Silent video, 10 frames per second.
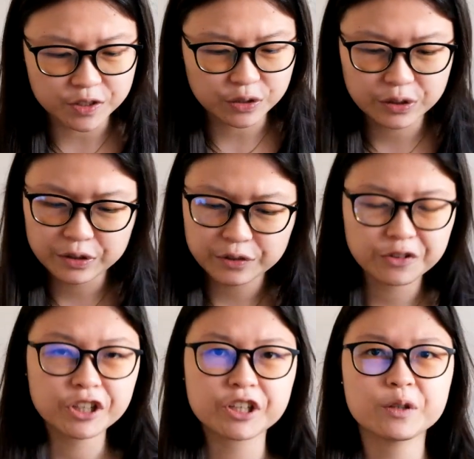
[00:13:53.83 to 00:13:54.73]
So
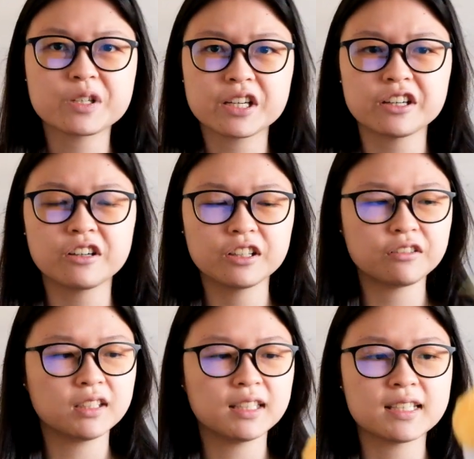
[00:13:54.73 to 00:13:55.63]
for a crocheter, all you
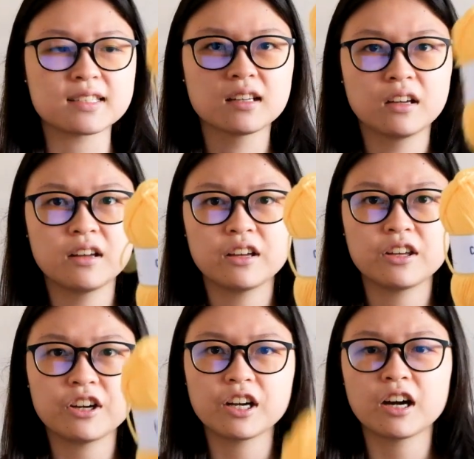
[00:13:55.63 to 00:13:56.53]
need is
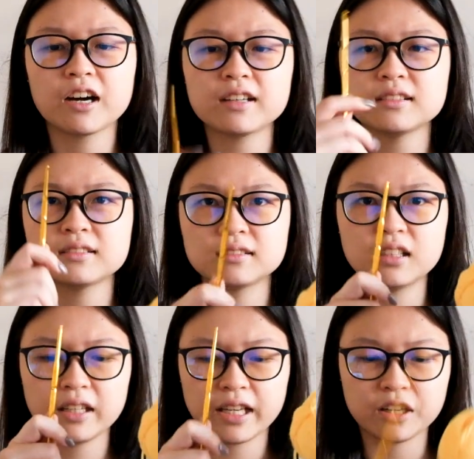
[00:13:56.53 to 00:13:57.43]
your yarn
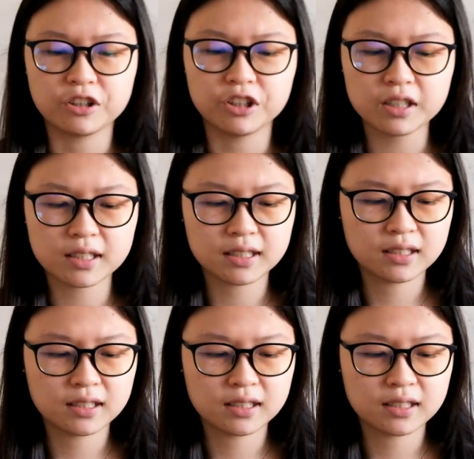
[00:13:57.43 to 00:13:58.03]
and a hook,